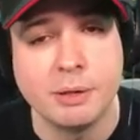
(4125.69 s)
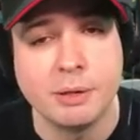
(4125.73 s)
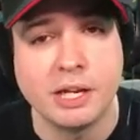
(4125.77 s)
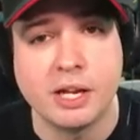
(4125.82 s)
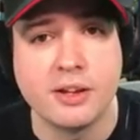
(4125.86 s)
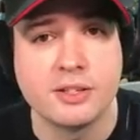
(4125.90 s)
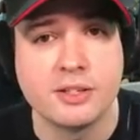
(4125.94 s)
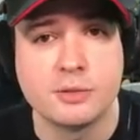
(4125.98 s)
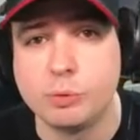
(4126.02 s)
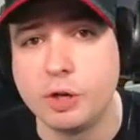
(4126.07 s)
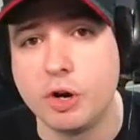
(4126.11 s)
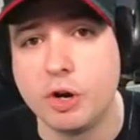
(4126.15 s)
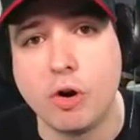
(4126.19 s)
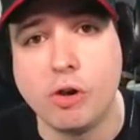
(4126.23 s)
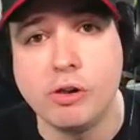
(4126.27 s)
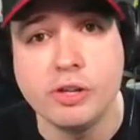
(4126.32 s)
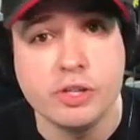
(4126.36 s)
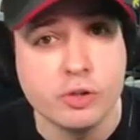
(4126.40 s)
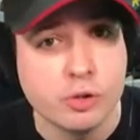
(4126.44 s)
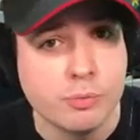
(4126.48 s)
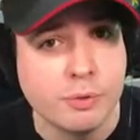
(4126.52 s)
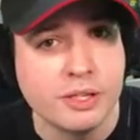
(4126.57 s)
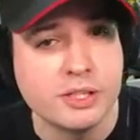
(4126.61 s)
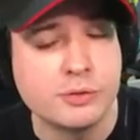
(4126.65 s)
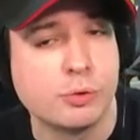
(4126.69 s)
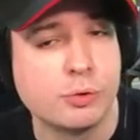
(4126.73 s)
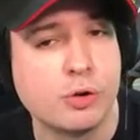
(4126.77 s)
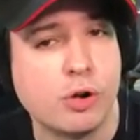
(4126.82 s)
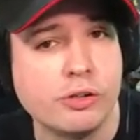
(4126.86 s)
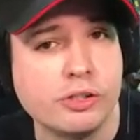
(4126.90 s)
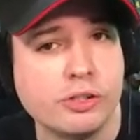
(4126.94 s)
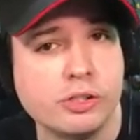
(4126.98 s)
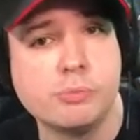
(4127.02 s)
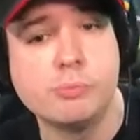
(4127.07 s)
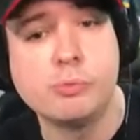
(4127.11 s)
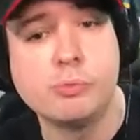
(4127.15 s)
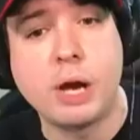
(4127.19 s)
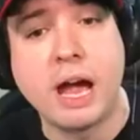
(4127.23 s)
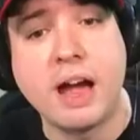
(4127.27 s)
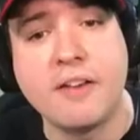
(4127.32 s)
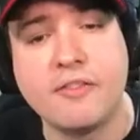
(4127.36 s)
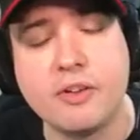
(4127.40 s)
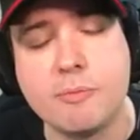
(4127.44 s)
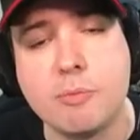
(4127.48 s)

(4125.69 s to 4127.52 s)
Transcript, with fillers: because we're all humans, we all have